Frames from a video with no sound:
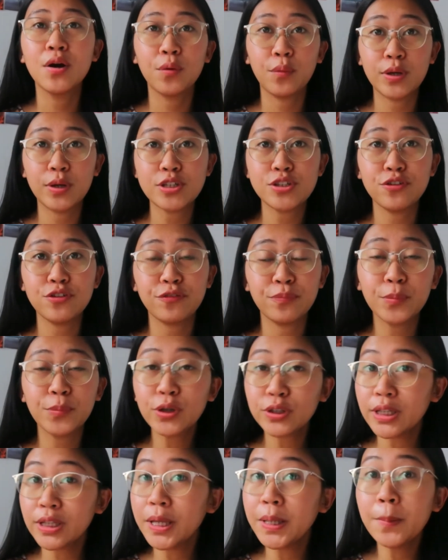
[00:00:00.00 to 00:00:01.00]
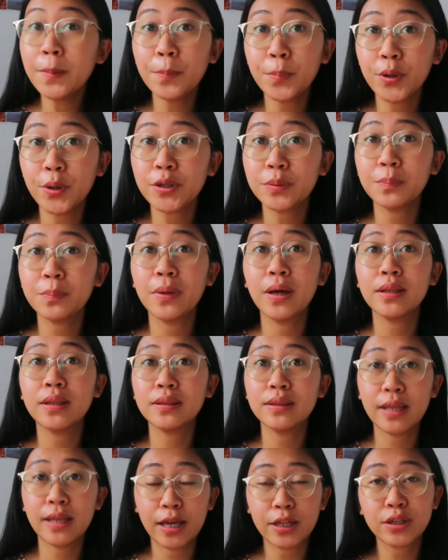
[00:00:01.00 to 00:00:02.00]
Once you've booked an
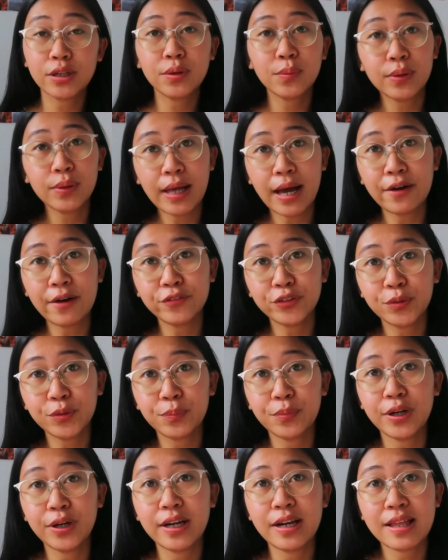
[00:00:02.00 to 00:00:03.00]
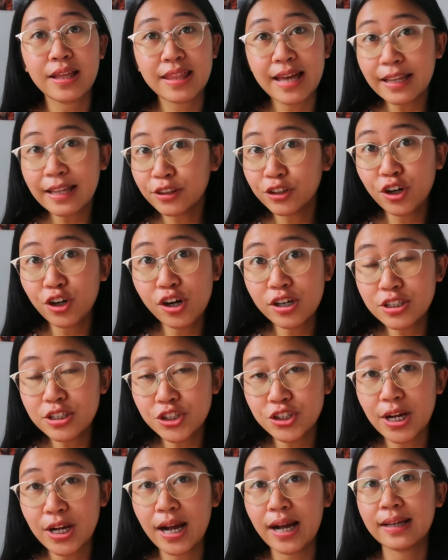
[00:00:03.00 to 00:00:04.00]
appointment, then you will have to bring that
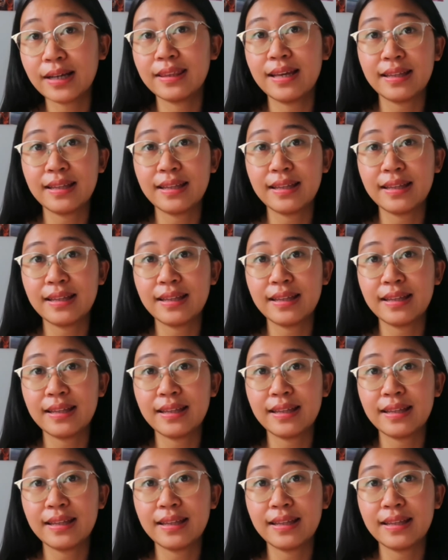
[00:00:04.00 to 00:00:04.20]
contract,